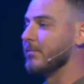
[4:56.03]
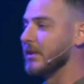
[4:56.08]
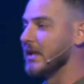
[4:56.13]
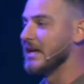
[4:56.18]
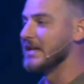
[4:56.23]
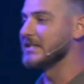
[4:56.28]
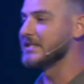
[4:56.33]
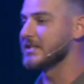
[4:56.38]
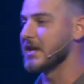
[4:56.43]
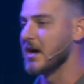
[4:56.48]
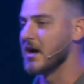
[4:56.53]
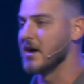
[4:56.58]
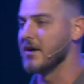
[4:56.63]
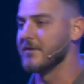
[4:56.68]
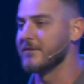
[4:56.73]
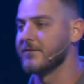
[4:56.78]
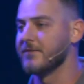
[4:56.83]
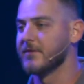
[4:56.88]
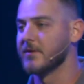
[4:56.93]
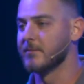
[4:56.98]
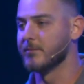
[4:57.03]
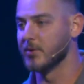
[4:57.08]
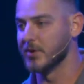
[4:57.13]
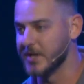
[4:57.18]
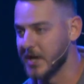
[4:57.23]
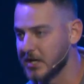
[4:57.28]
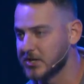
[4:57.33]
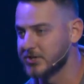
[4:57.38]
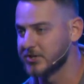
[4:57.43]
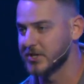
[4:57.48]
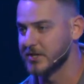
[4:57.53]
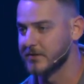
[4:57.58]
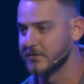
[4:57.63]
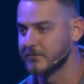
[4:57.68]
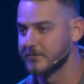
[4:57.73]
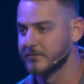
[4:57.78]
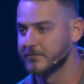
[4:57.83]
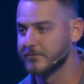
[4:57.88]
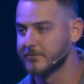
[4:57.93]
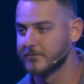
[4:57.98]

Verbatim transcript: place of production. Y nos